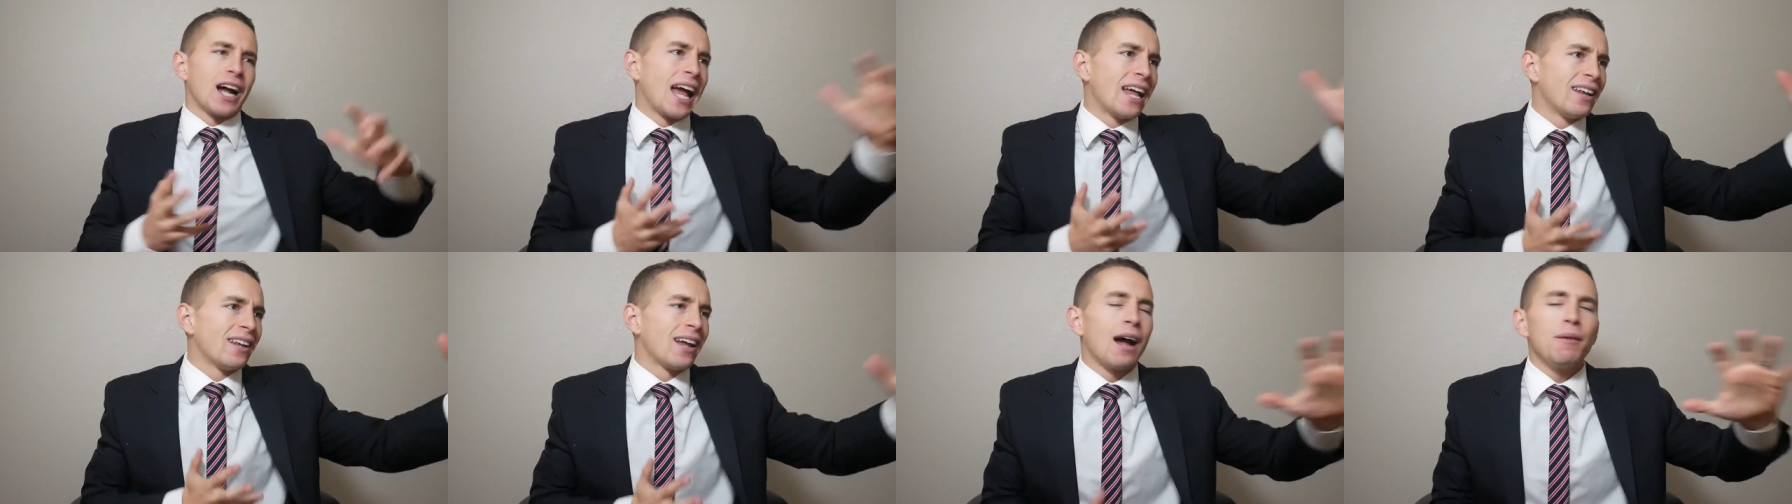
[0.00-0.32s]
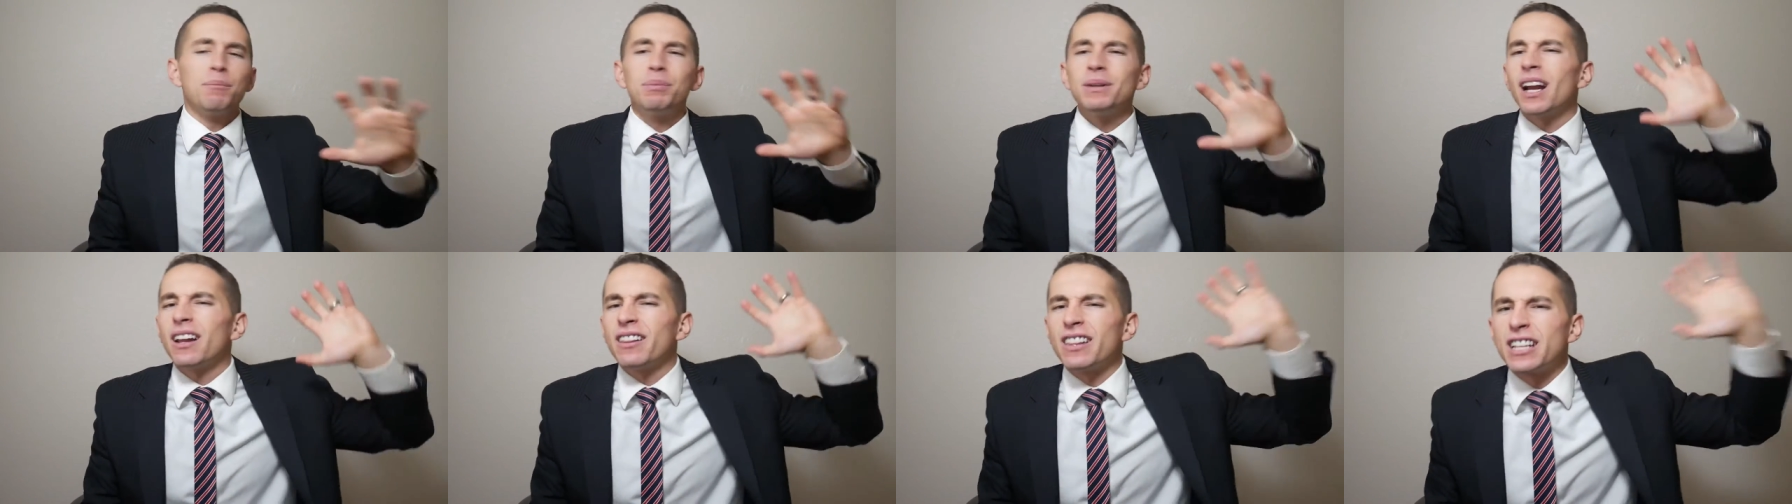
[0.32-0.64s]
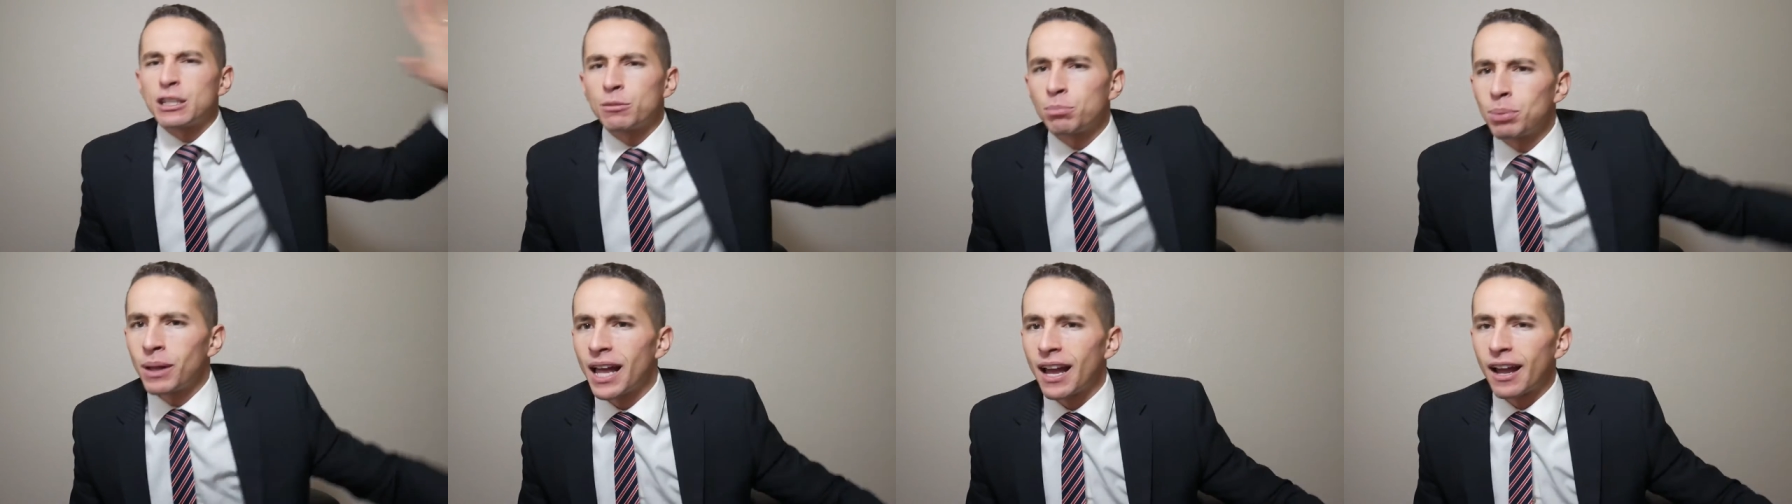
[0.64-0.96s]
and I've been on
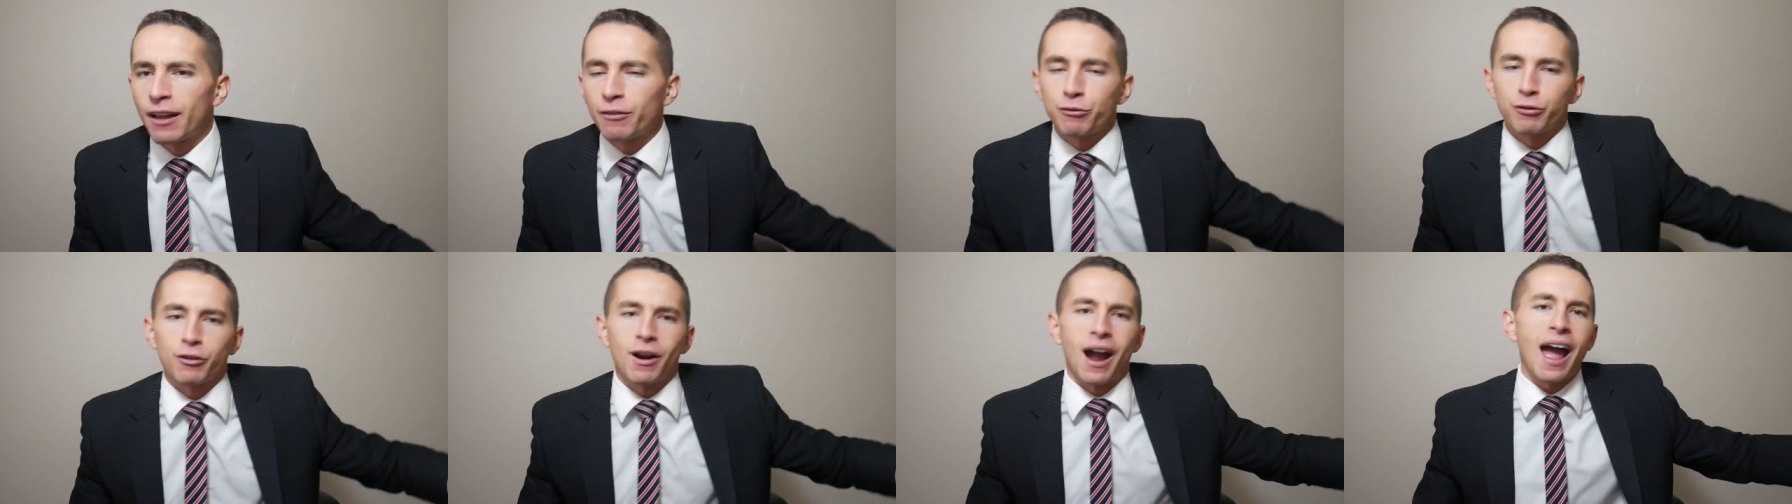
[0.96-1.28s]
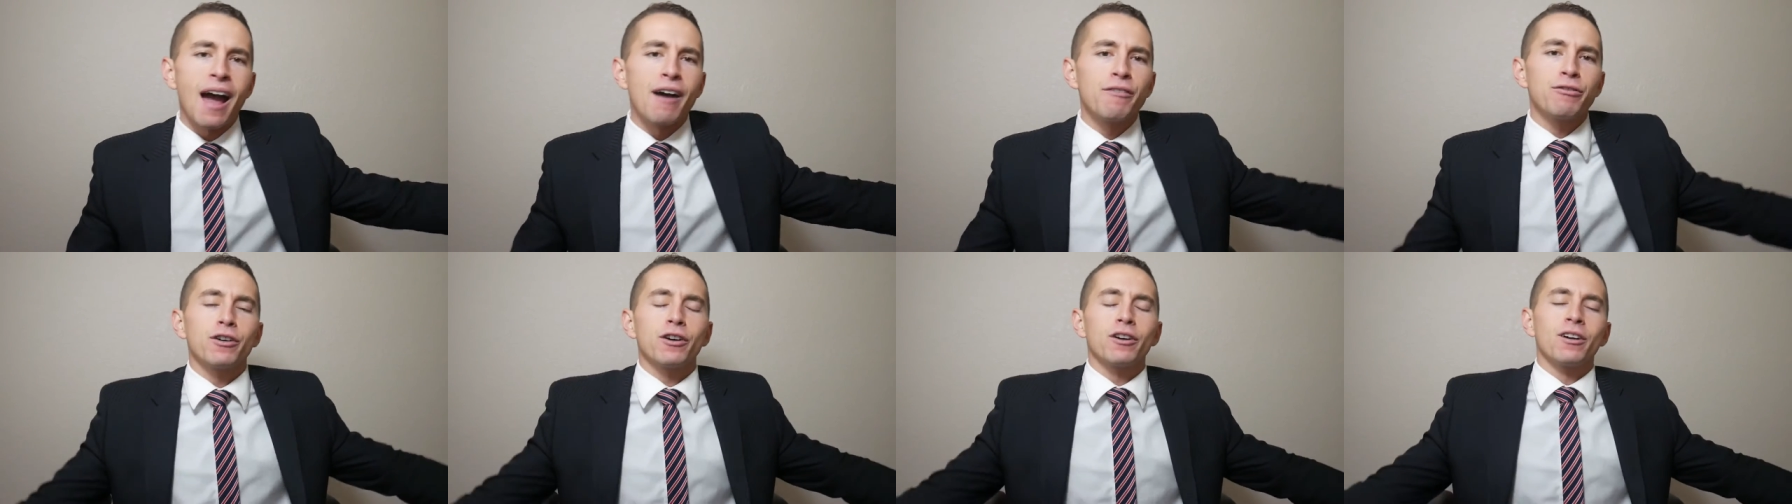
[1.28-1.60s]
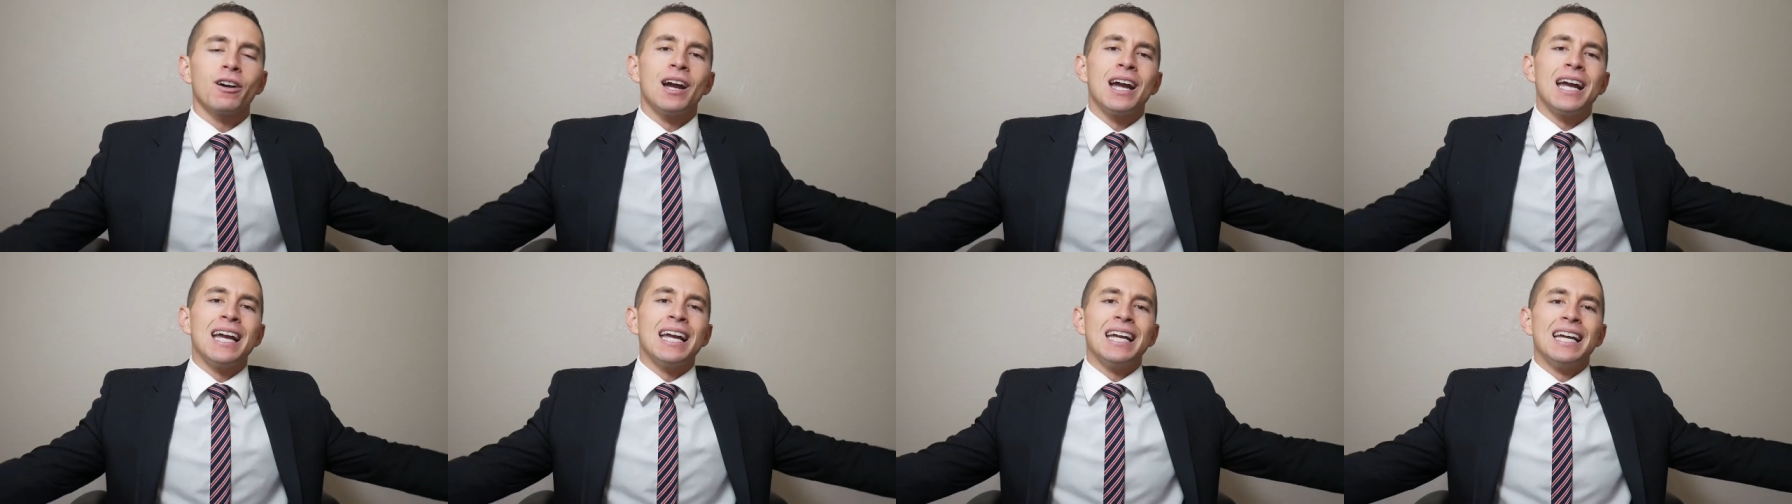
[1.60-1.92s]
this plan
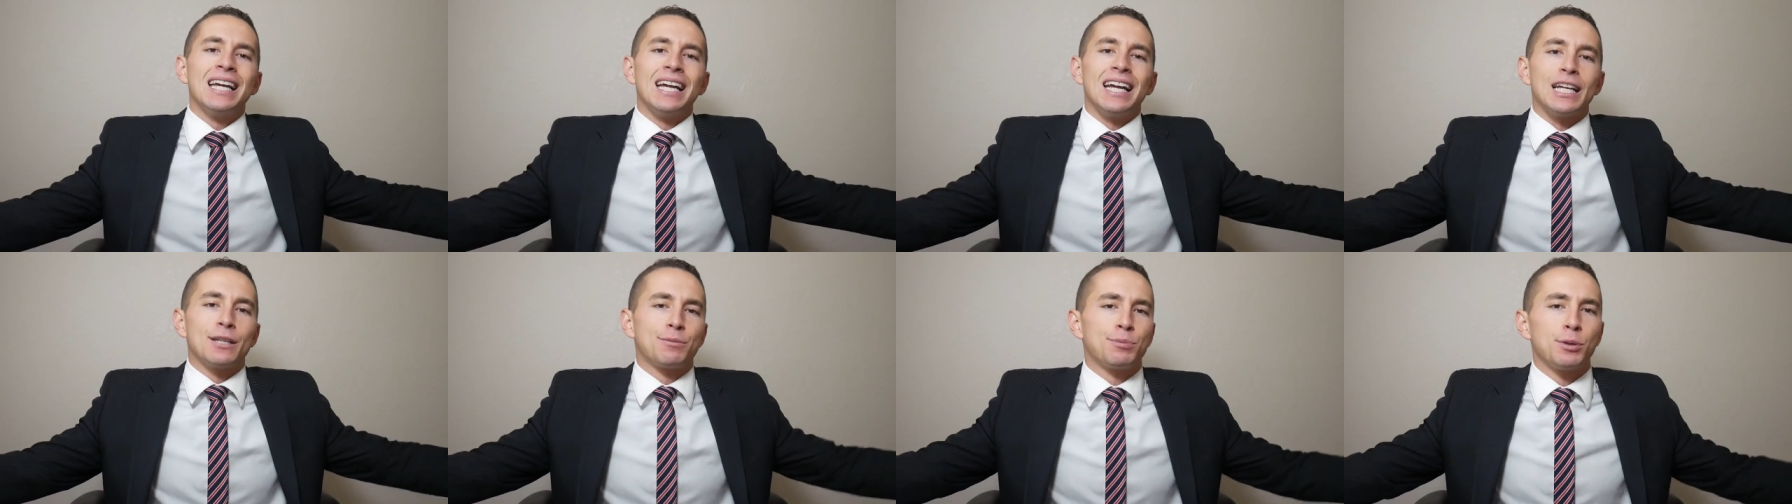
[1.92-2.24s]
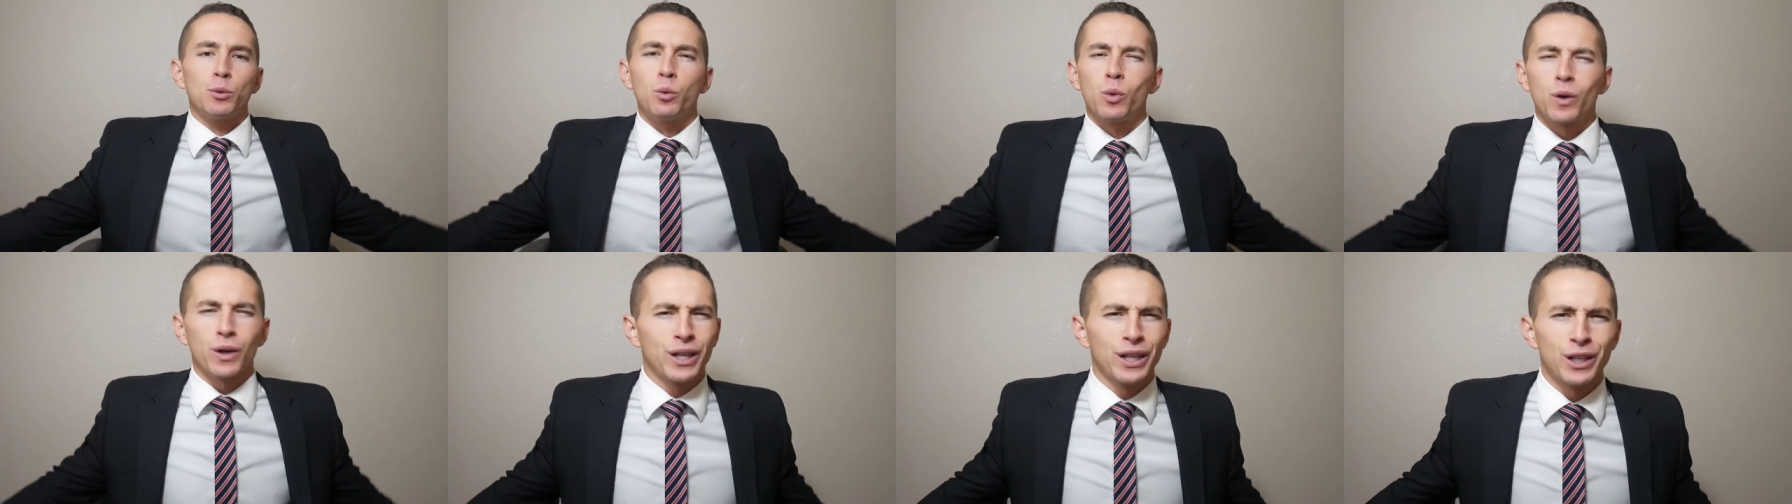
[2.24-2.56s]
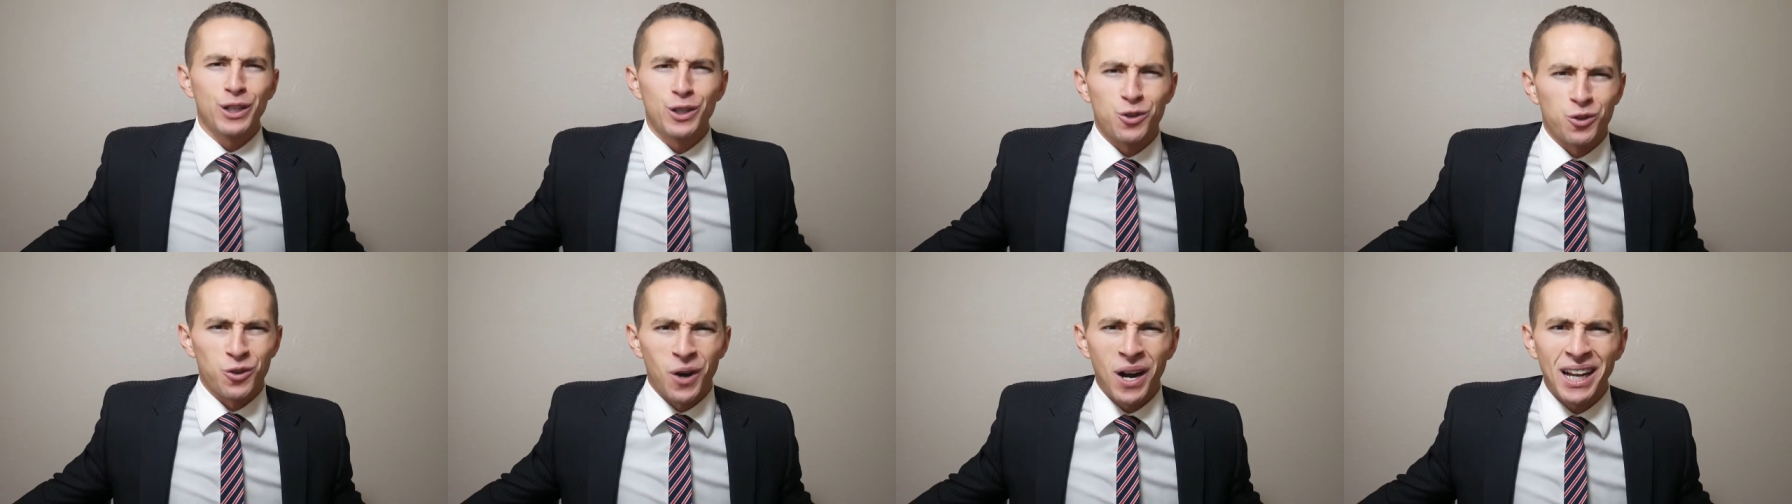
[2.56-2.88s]
forever, it's been
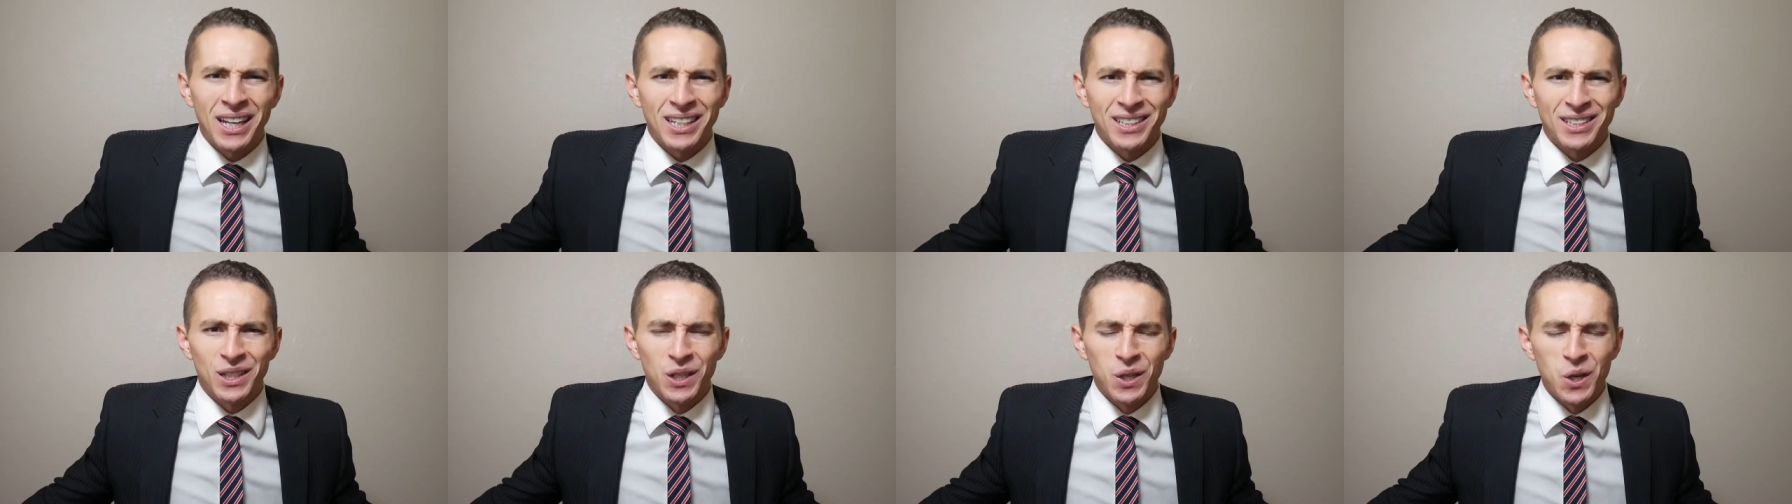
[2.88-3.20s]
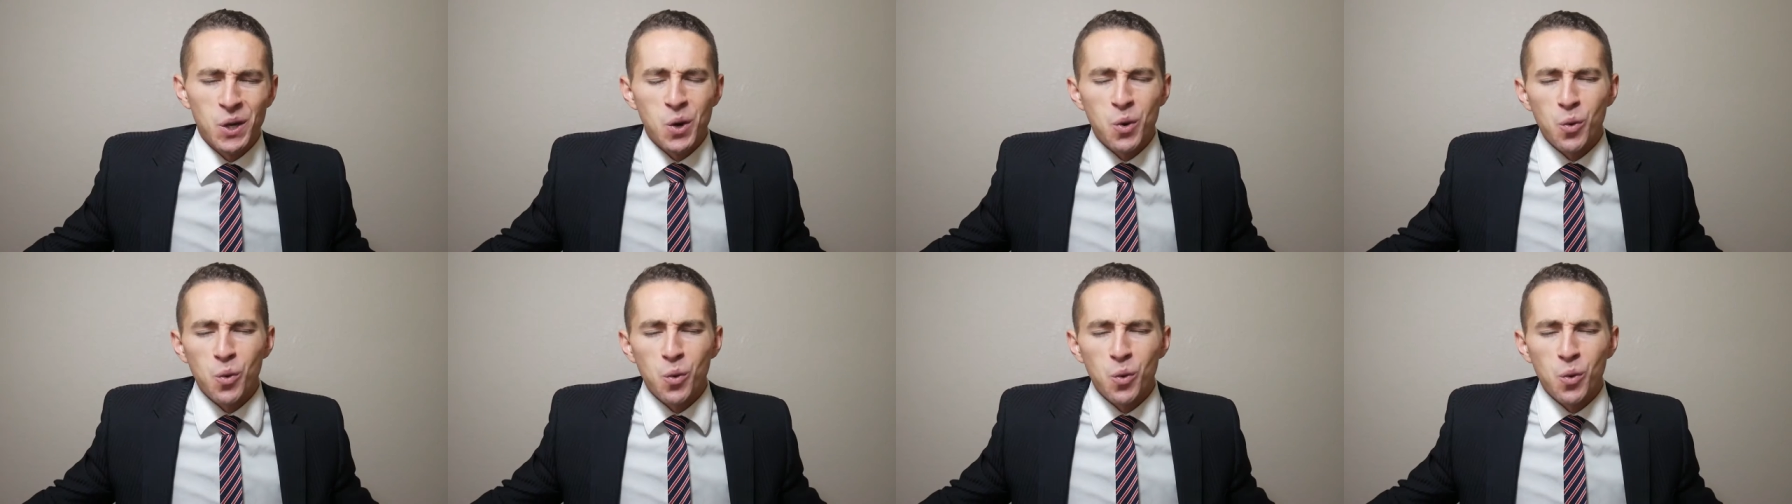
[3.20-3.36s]
working great.